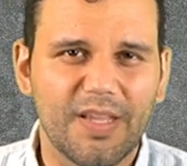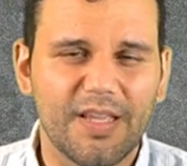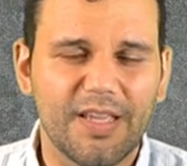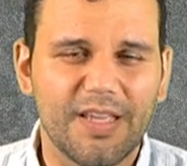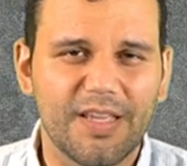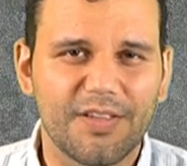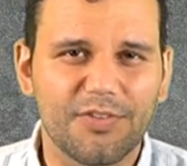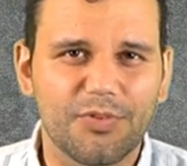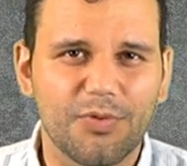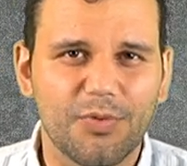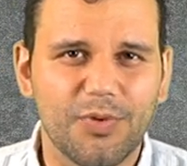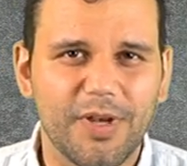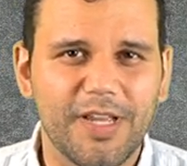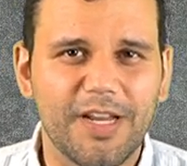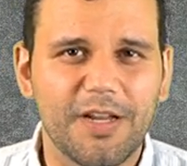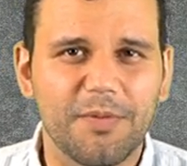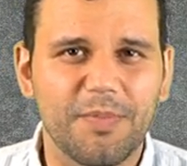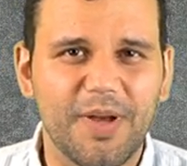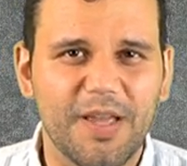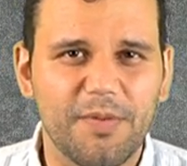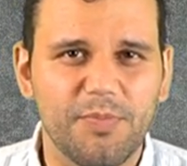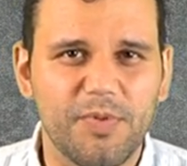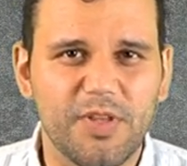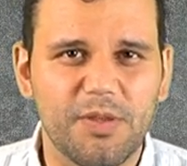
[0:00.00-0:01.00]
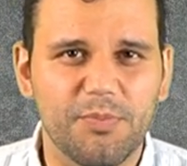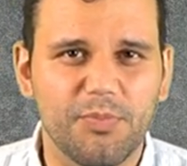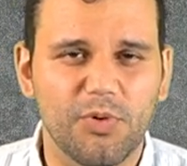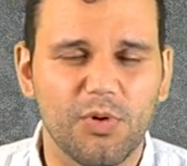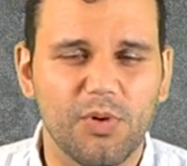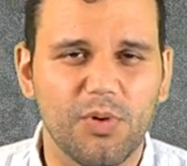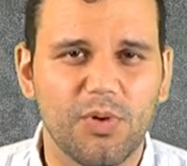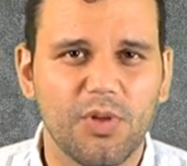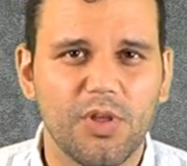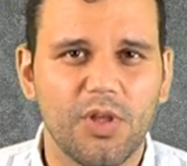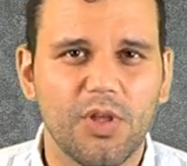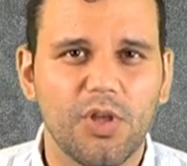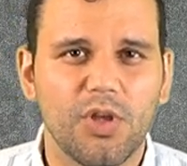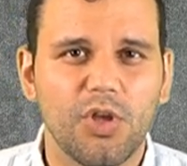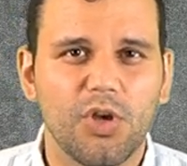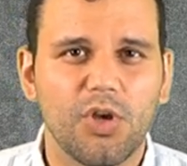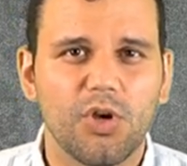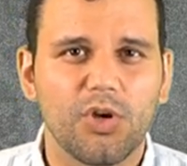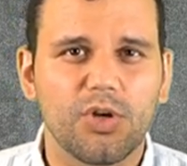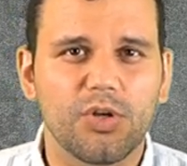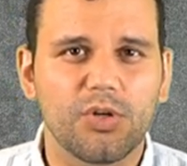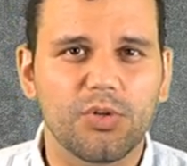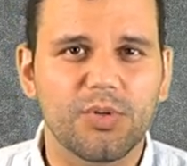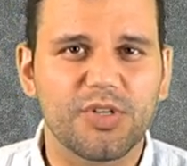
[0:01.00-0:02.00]
is created by people
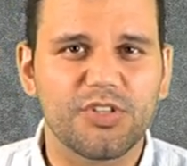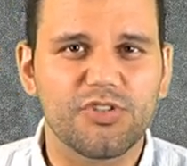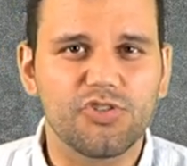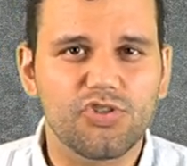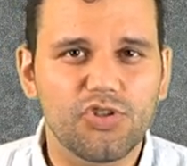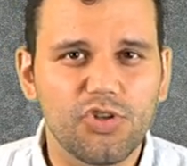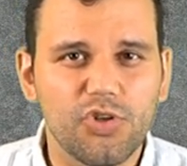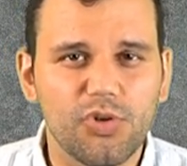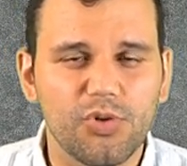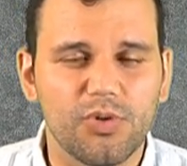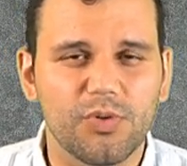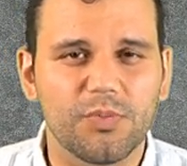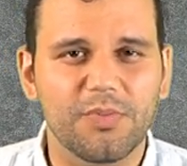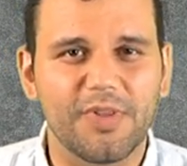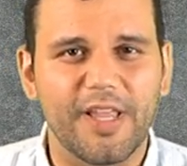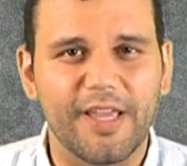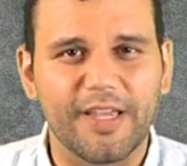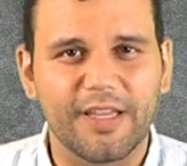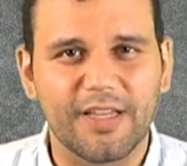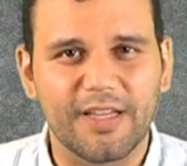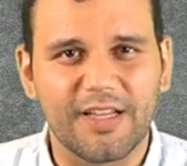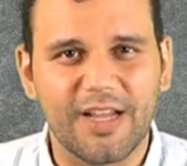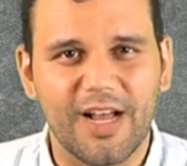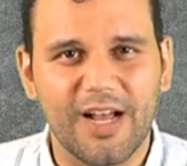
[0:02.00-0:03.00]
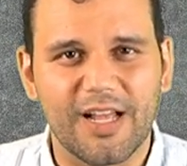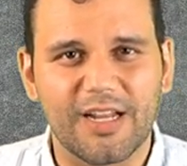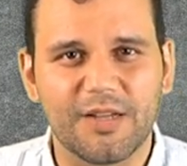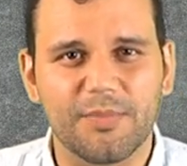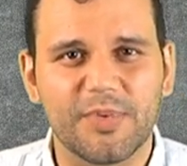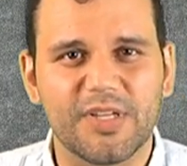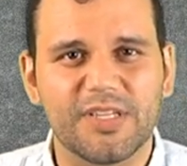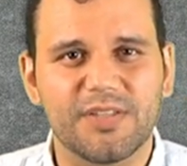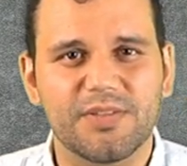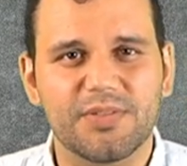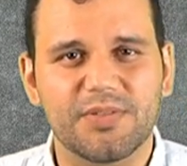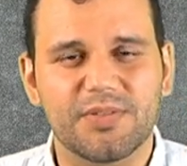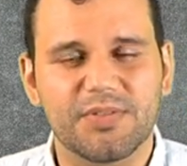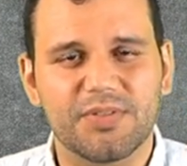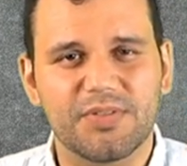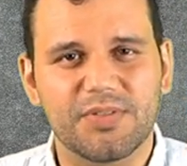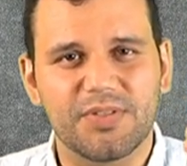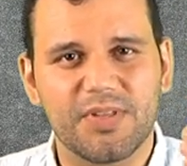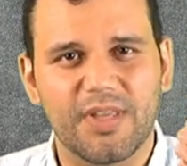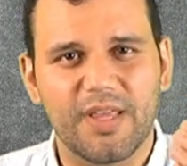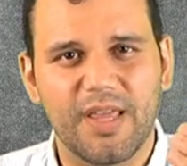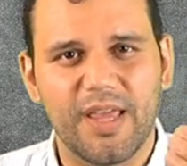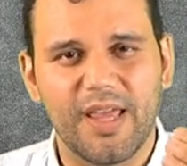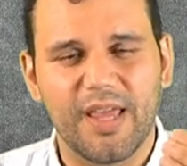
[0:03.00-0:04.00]
who assume, like
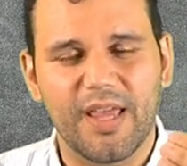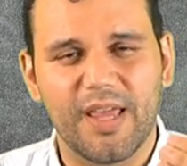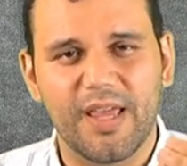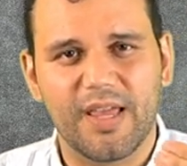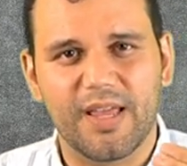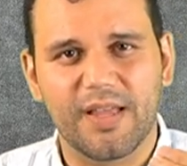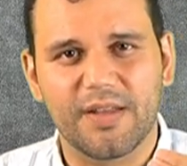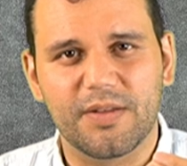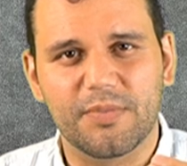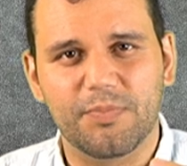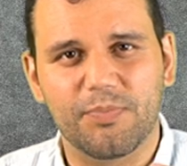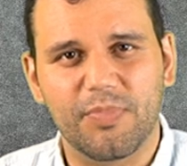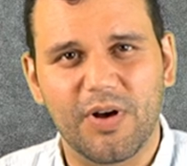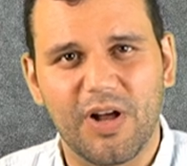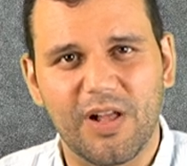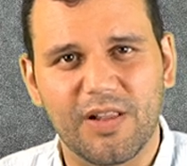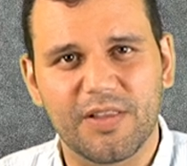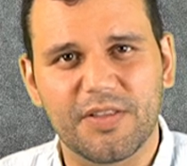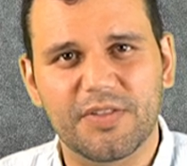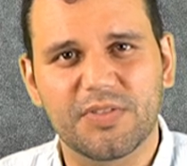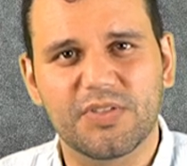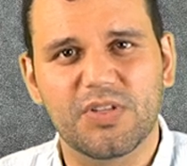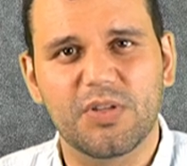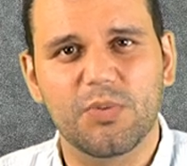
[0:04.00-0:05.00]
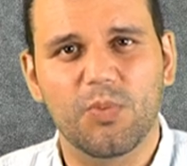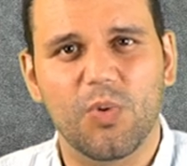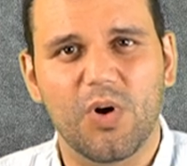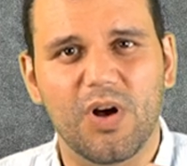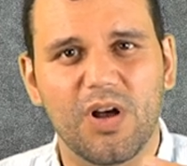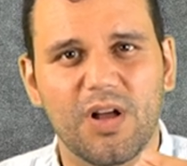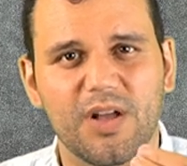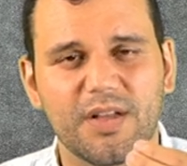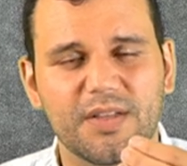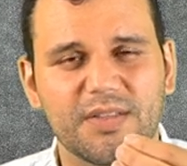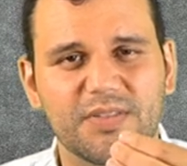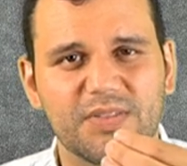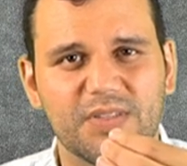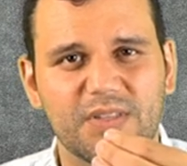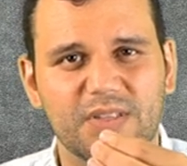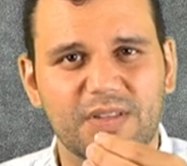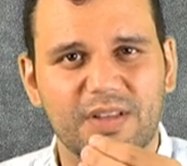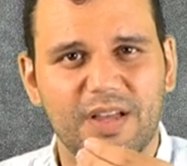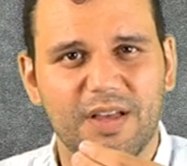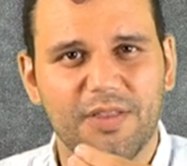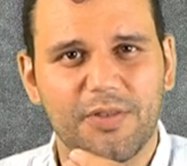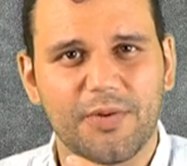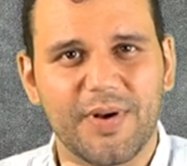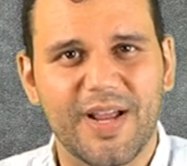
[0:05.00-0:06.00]
economists and policy wonks
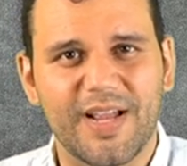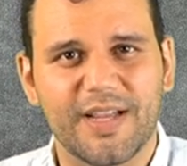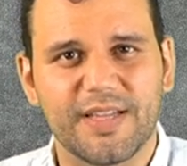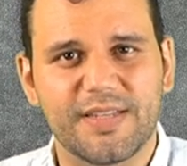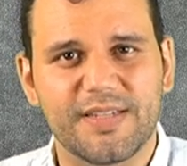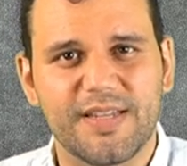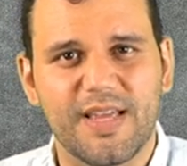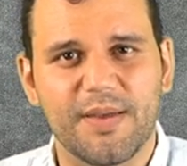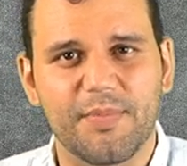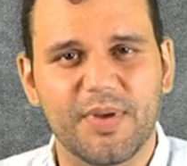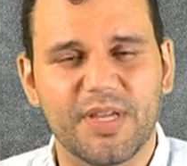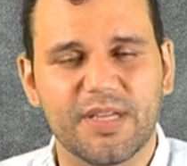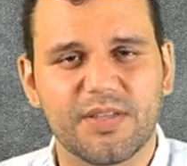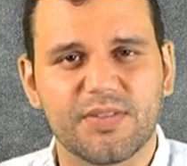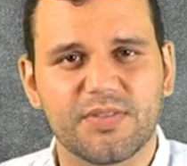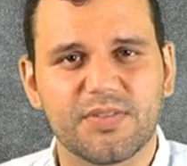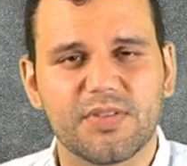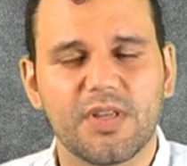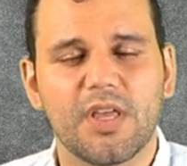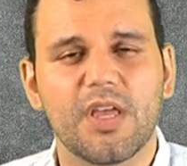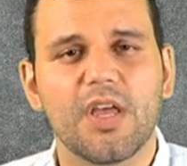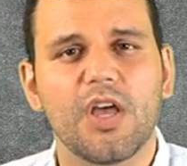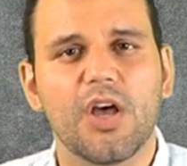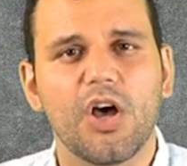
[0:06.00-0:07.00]
and other academics,